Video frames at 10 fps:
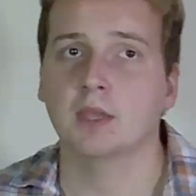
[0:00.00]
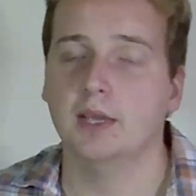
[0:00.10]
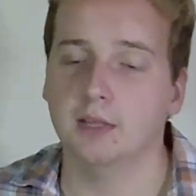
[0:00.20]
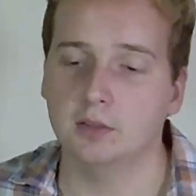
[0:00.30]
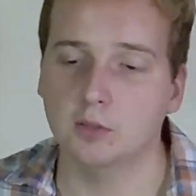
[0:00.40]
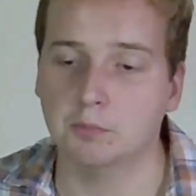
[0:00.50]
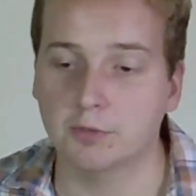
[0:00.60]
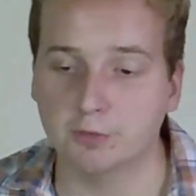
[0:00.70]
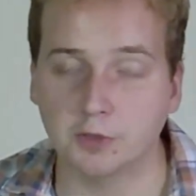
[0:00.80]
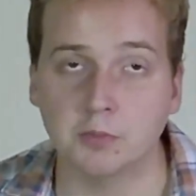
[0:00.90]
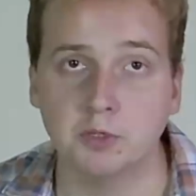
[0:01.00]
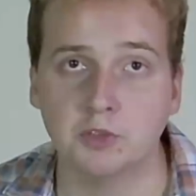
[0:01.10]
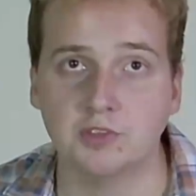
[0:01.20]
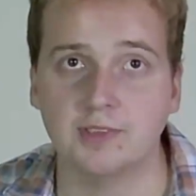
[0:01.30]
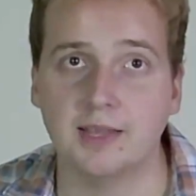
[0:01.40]
And the
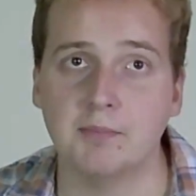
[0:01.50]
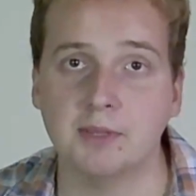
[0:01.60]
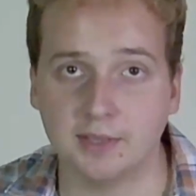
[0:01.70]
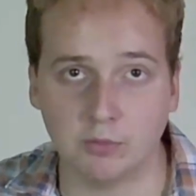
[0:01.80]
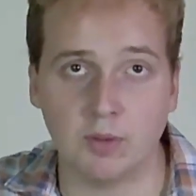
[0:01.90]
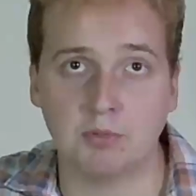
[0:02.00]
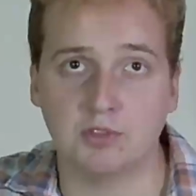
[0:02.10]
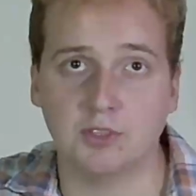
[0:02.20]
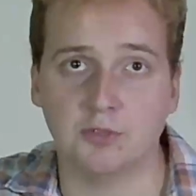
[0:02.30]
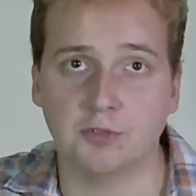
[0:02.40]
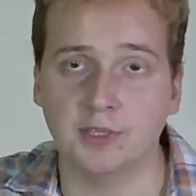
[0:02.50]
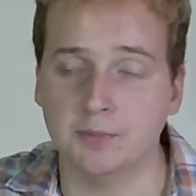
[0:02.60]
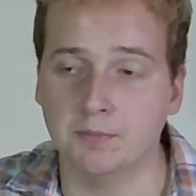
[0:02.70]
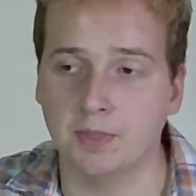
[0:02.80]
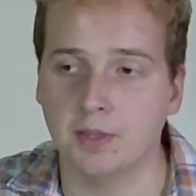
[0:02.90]
proverbial statement that represents
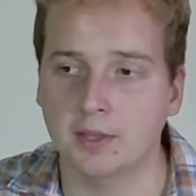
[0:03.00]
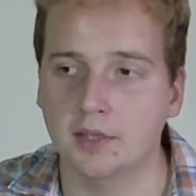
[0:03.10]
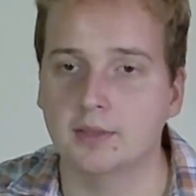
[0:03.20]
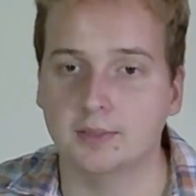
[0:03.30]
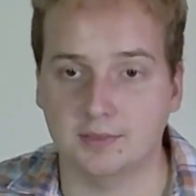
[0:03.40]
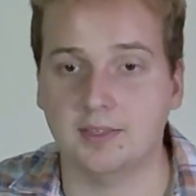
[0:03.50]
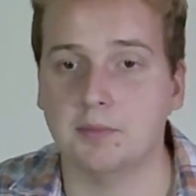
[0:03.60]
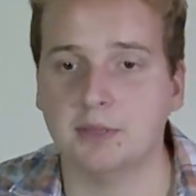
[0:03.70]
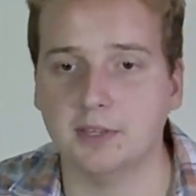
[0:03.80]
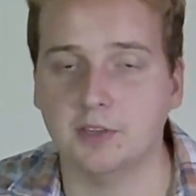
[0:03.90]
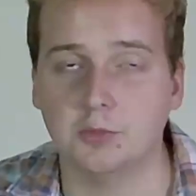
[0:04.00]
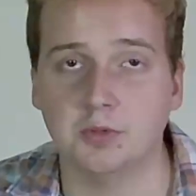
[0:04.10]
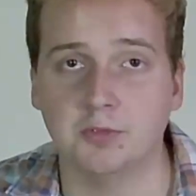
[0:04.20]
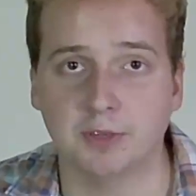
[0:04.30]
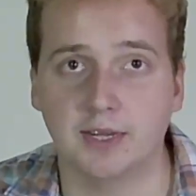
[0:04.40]
freedom, the statement that has
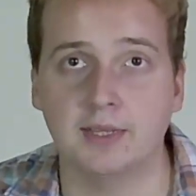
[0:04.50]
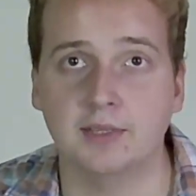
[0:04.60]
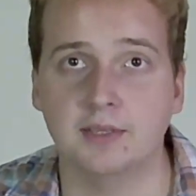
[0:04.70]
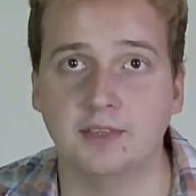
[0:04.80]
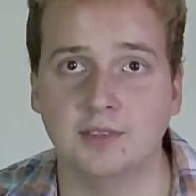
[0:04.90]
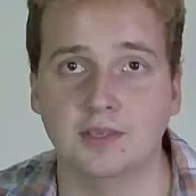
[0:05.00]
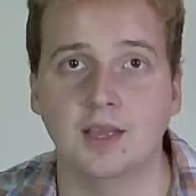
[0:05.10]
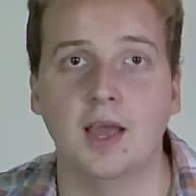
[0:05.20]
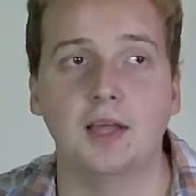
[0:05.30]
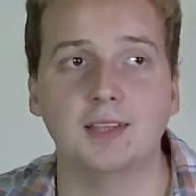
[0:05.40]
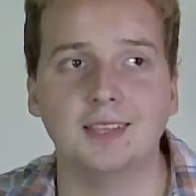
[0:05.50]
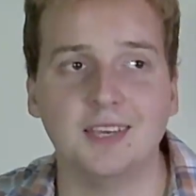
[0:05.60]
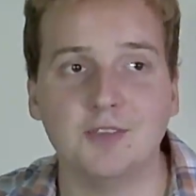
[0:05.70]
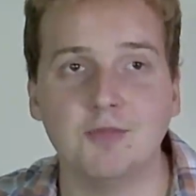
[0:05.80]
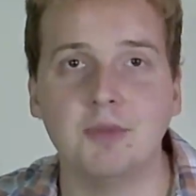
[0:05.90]
been forgotten, is
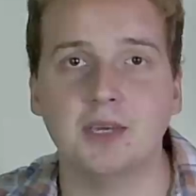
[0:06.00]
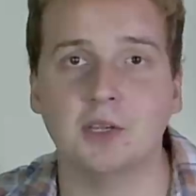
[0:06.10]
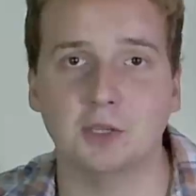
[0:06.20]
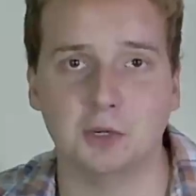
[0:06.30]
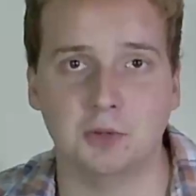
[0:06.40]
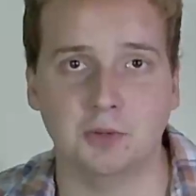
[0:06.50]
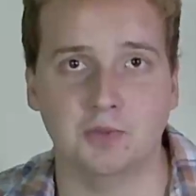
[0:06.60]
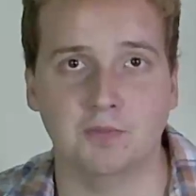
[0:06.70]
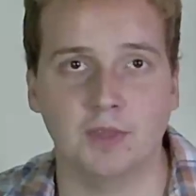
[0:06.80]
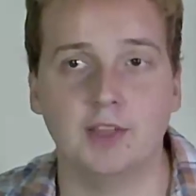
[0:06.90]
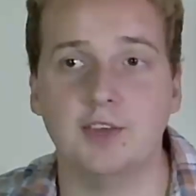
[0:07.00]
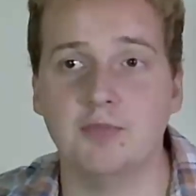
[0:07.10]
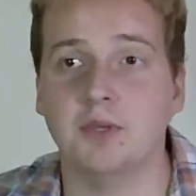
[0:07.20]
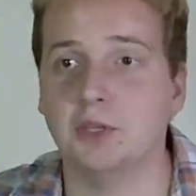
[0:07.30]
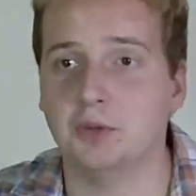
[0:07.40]
leave me alone. Leave
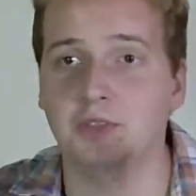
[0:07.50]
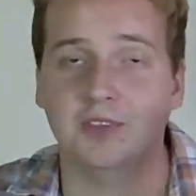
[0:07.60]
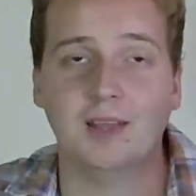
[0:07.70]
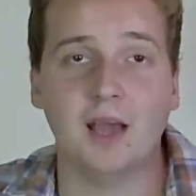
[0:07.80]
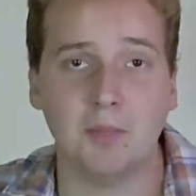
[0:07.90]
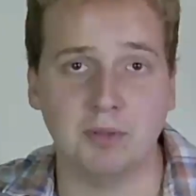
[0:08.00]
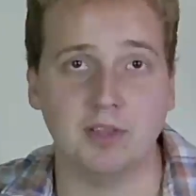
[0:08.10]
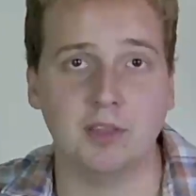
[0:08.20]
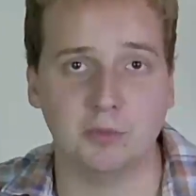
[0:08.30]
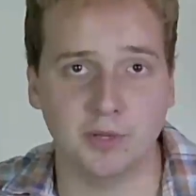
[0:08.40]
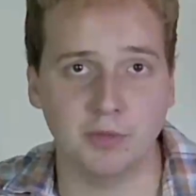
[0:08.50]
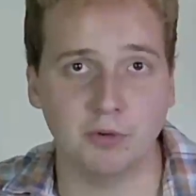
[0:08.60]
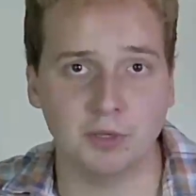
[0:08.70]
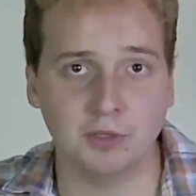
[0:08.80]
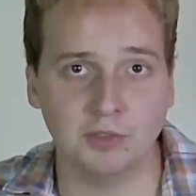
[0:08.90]
me alone is an epic 3
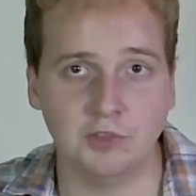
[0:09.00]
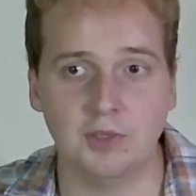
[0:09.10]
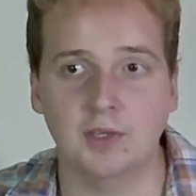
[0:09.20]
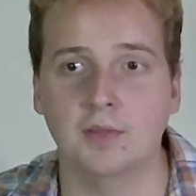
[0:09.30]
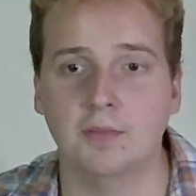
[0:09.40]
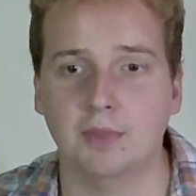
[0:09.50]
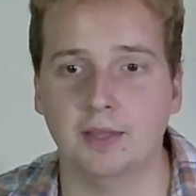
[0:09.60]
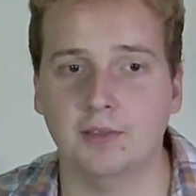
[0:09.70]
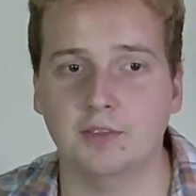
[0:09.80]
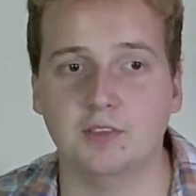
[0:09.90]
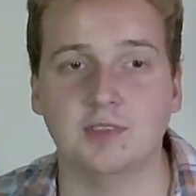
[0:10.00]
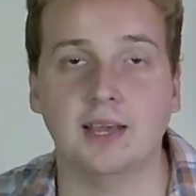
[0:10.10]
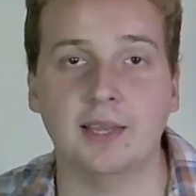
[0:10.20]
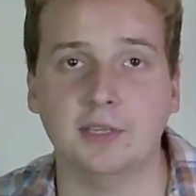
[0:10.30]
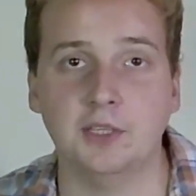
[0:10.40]
words that
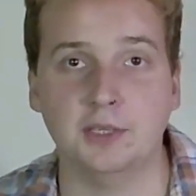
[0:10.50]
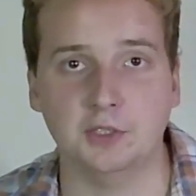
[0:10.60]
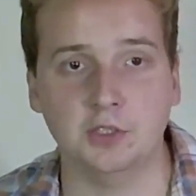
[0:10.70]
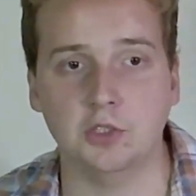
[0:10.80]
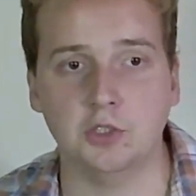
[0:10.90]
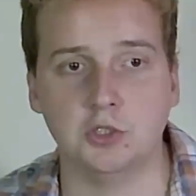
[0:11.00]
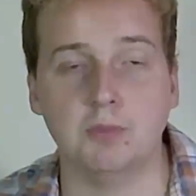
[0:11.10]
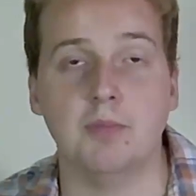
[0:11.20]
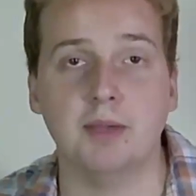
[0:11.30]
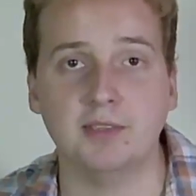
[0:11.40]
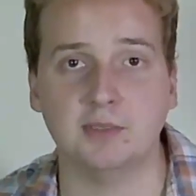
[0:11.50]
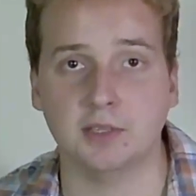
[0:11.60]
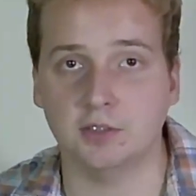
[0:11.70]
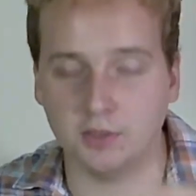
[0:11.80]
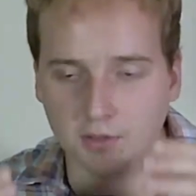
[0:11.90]
society should be based
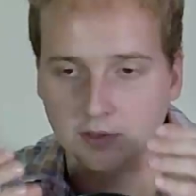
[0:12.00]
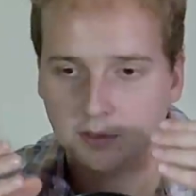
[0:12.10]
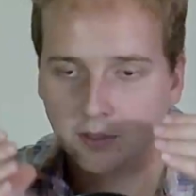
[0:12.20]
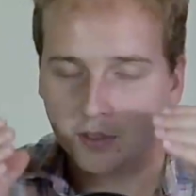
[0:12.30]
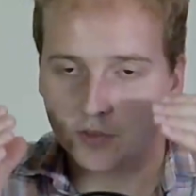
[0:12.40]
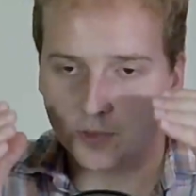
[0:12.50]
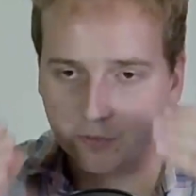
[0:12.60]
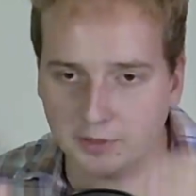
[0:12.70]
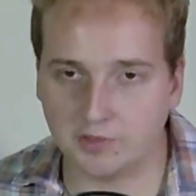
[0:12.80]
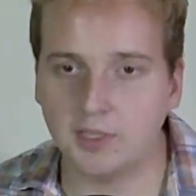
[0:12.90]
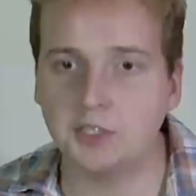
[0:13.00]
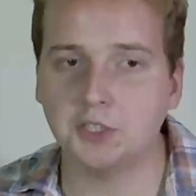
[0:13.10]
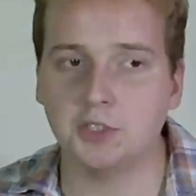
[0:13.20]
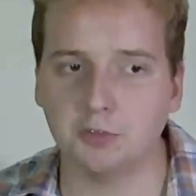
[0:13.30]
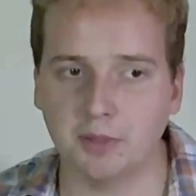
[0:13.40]
on. The
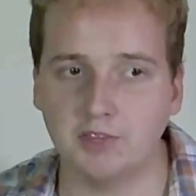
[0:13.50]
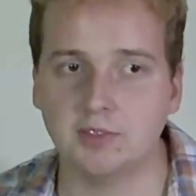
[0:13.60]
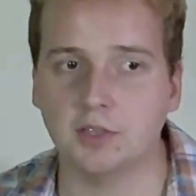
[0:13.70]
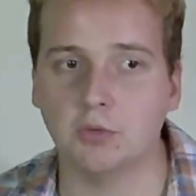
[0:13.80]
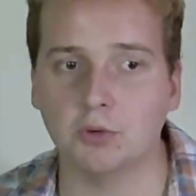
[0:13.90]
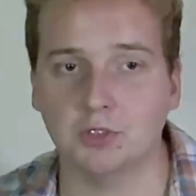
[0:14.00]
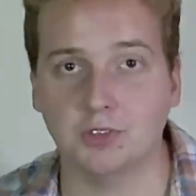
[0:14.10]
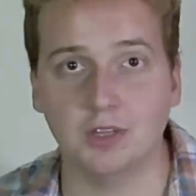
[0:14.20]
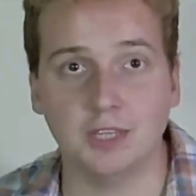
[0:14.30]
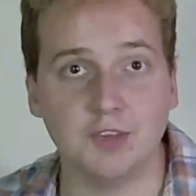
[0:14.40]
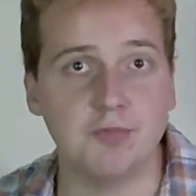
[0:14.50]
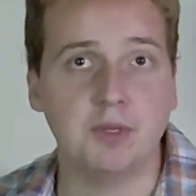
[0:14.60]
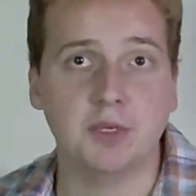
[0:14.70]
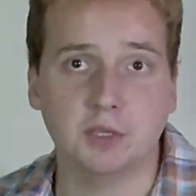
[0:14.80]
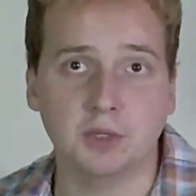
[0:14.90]
civilization is based on the words leave
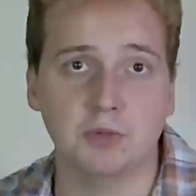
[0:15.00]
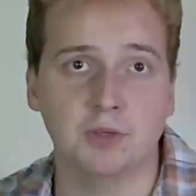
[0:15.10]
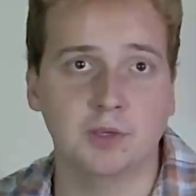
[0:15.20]
me alone.